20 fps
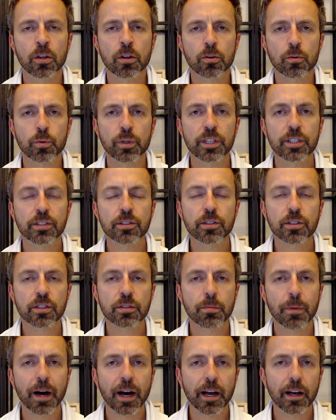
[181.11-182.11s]
reason to
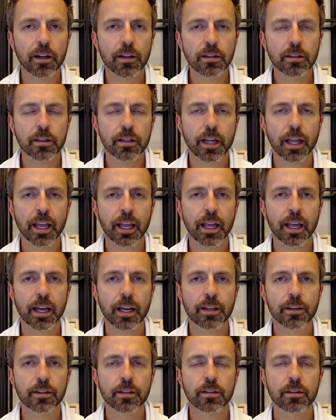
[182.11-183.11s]
smile
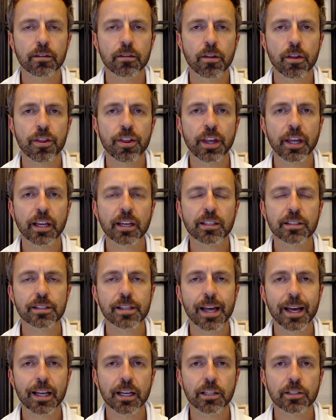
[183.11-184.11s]
and things
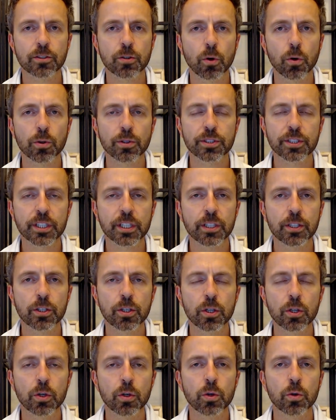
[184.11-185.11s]
that adults can
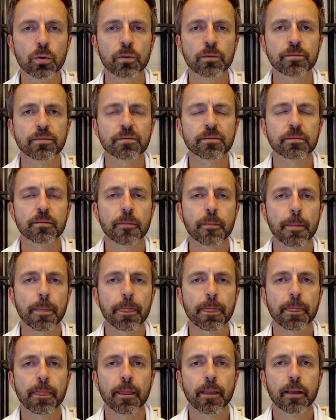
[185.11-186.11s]
do,
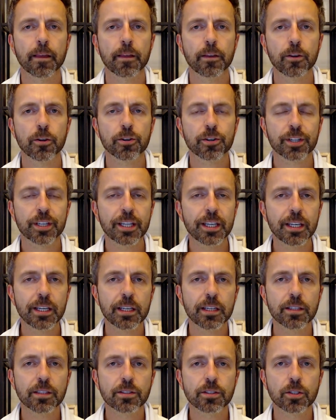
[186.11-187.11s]
your
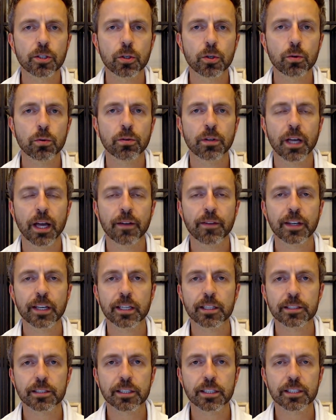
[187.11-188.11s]
keys to having
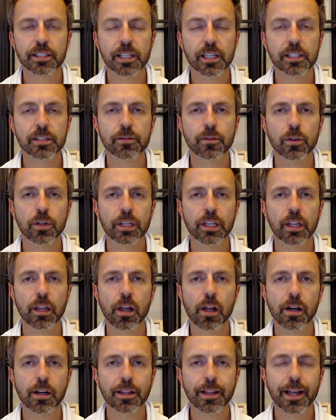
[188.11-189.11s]
a successful and
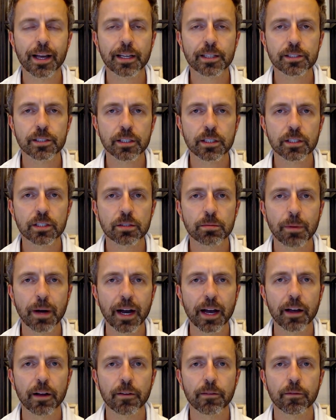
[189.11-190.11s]
long-lasting
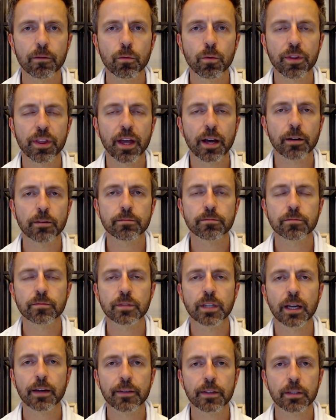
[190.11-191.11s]
smile without
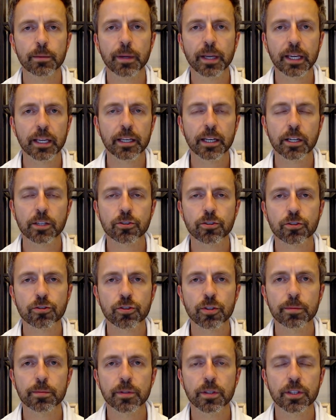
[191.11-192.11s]
having to make an extra
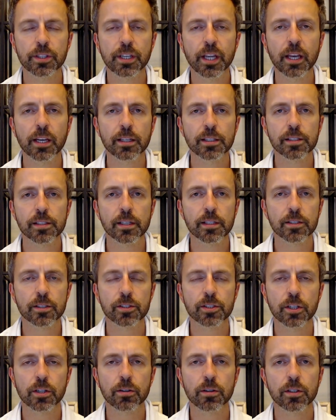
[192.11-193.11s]
trip to the dentist
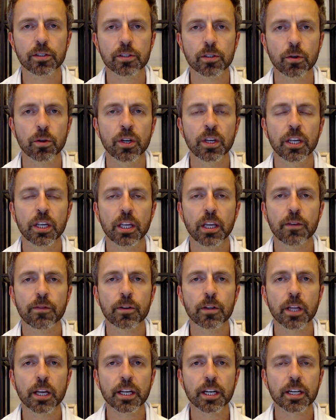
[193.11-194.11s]
necessarily. So if you'd
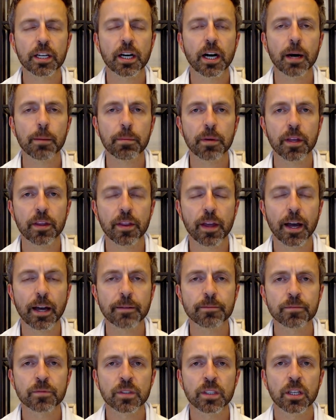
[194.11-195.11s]
like a copy of
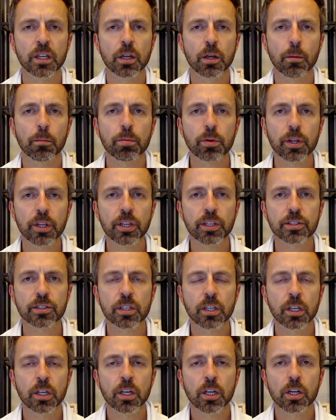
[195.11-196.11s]
that,
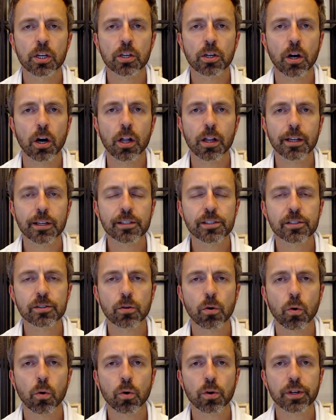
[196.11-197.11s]
please call us
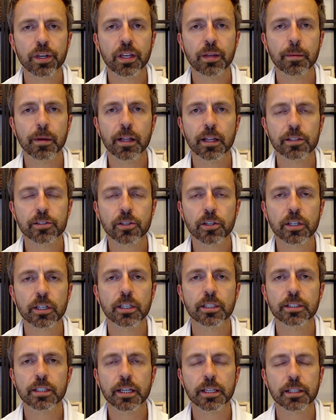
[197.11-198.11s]
or email us. Our
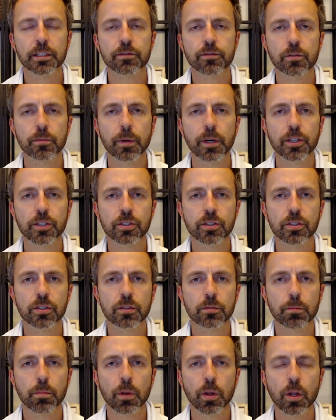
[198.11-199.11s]
contact
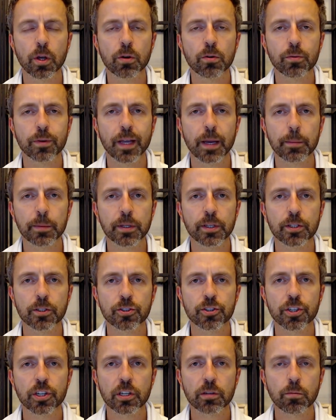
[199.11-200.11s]
information below. I'm happy to
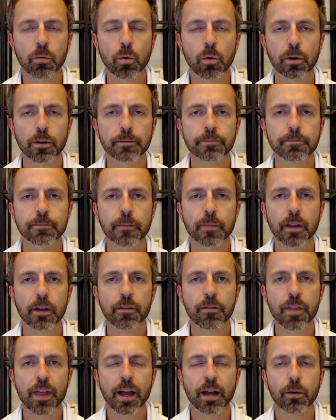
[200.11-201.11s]
share more
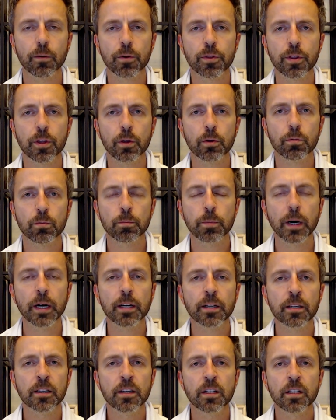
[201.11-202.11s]
of that with you.
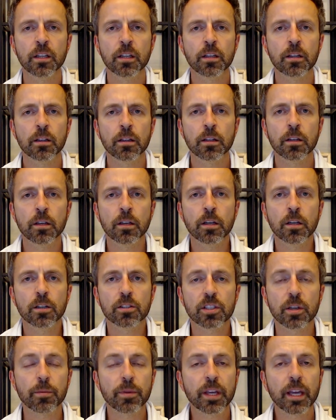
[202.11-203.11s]
But
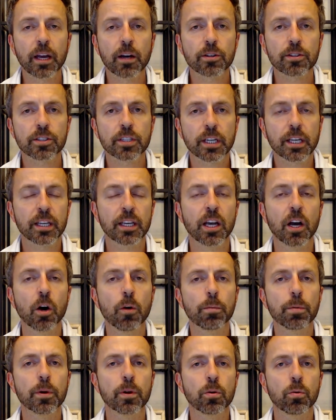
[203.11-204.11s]
something else that can
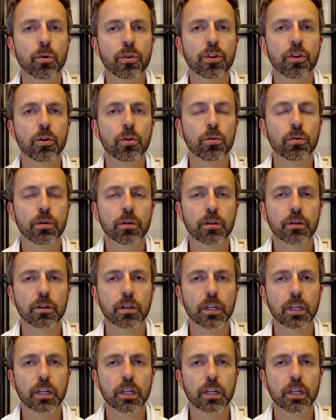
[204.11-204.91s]
help with you